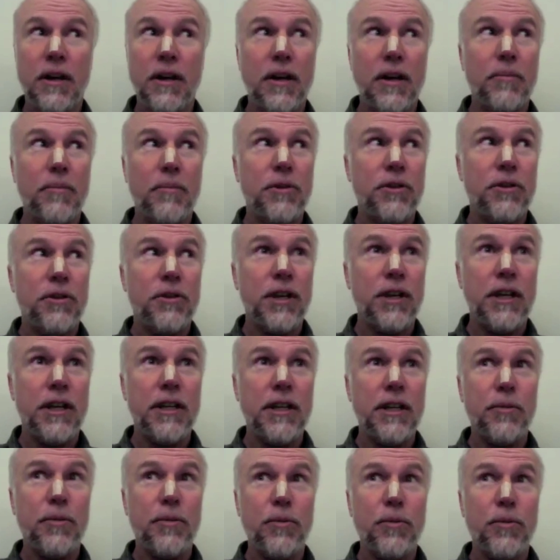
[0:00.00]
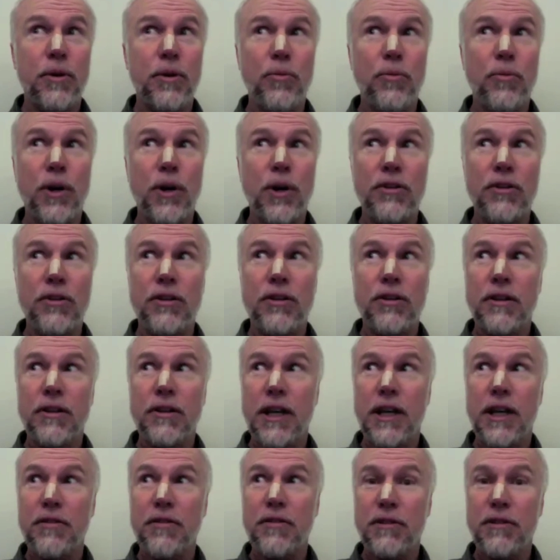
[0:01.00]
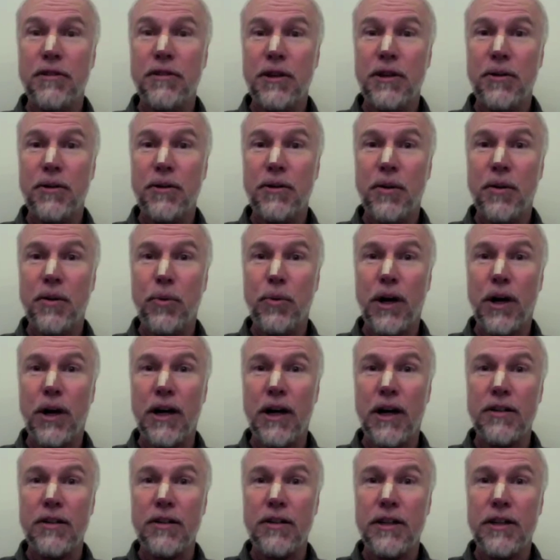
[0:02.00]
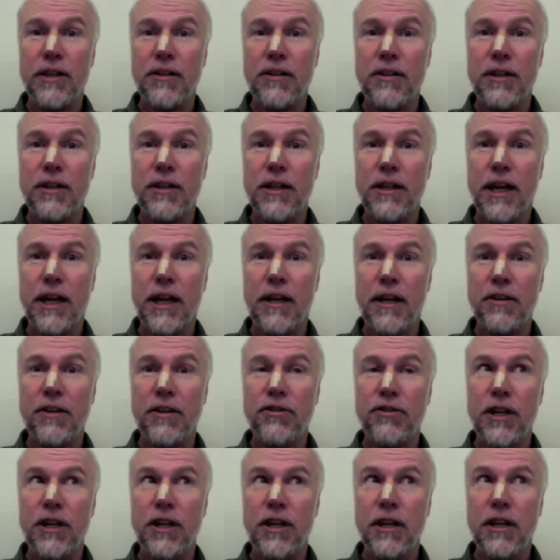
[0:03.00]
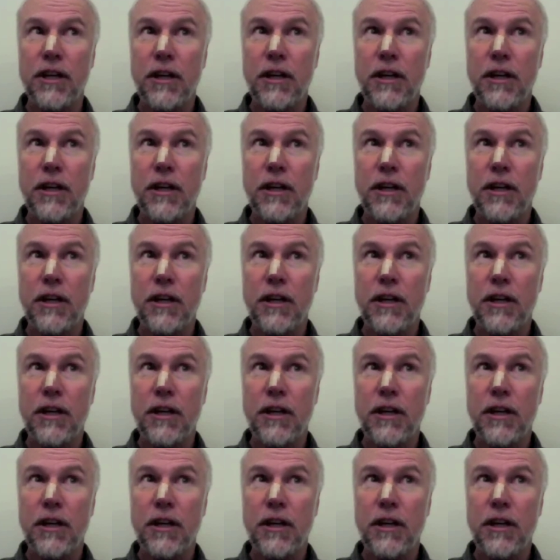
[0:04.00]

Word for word: I'm sitting in a room watching lights flicker on a box. That's the analogy.